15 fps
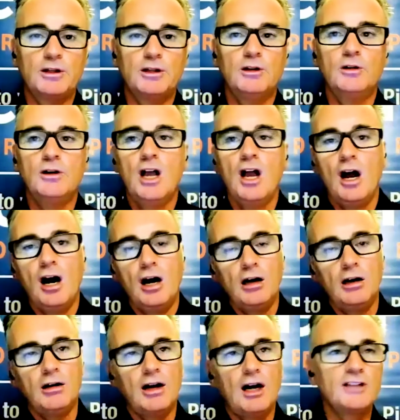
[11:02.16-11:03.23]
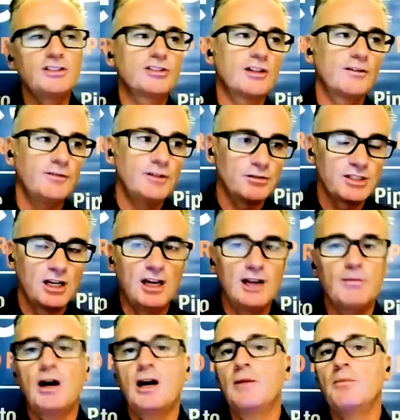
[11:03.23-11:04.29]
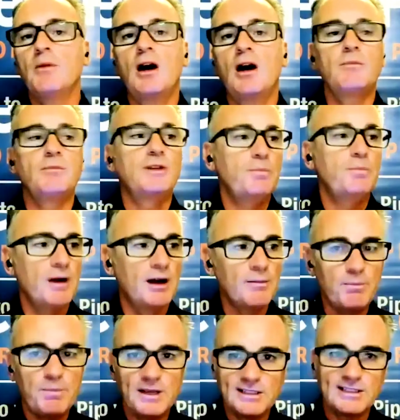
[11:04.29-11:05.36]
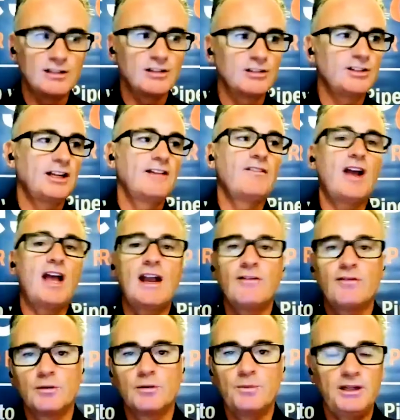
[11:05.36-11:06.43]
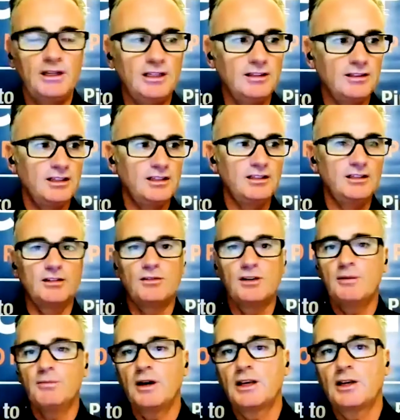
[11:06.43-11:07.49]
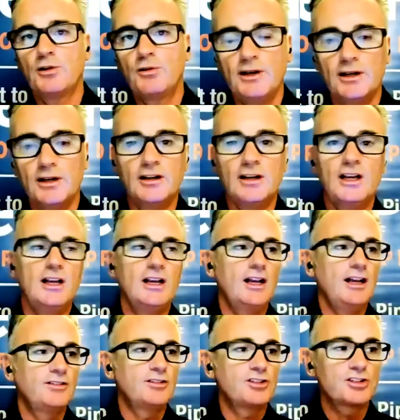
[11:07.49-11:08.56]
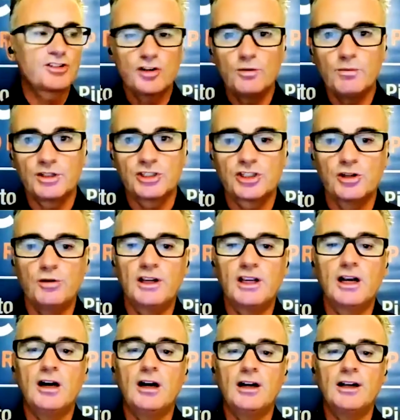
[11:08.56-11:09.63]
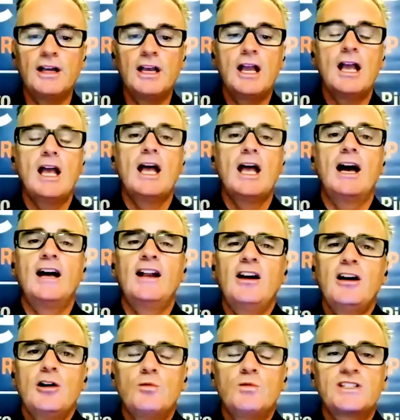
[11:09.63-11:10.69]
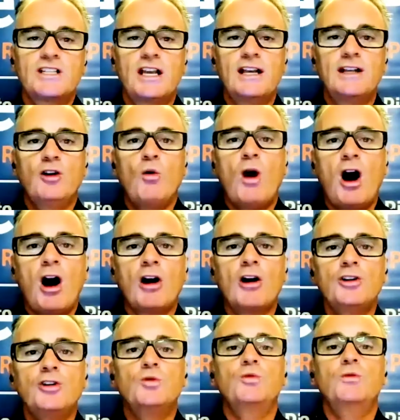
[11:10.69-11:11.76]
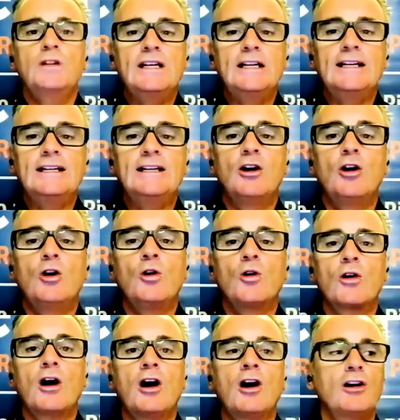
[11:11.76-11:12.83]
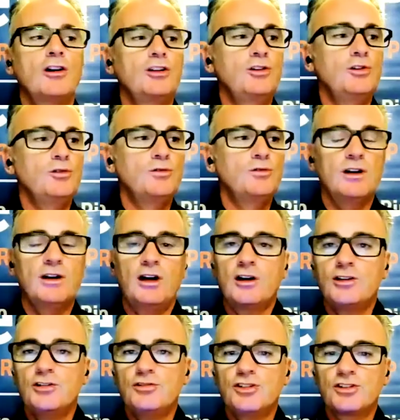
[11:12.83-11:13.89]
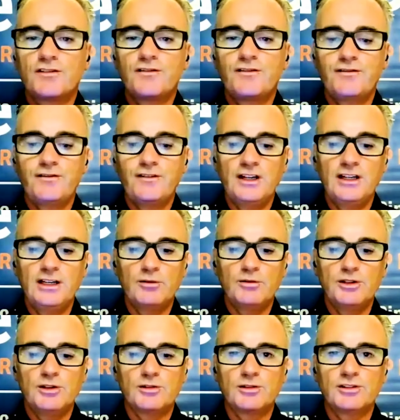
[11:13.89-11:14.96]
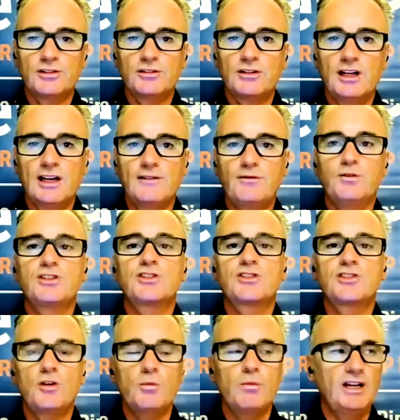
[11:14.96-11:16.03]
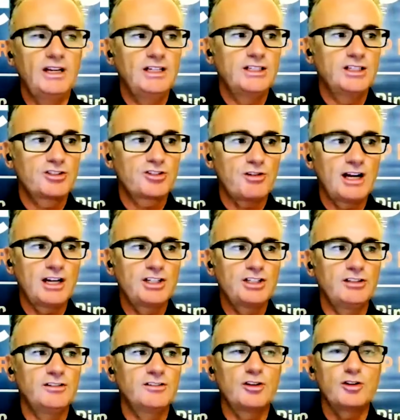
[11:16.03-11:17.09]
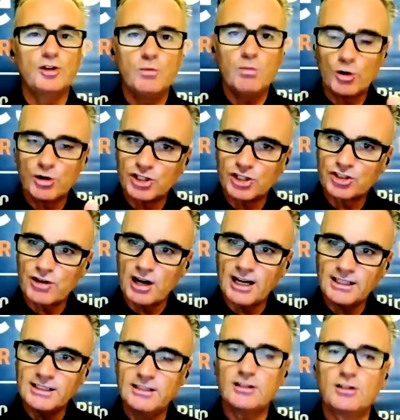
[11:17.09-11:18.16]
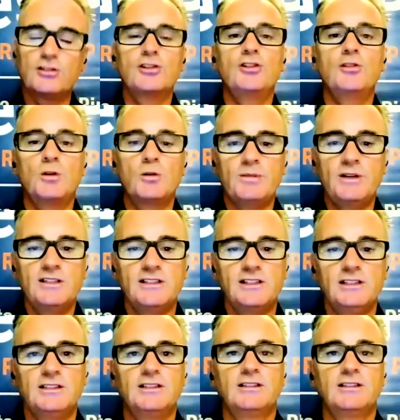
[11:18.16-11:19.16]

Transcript: go, "Oh, I just have no time. I'm I'm the I'm busier than I've ever been, you know, in my career. Uh, there's just so much going on." And I always say though, are you really or are you are you just filling your your life with so many distractions? Are you more distracted or are you more busy?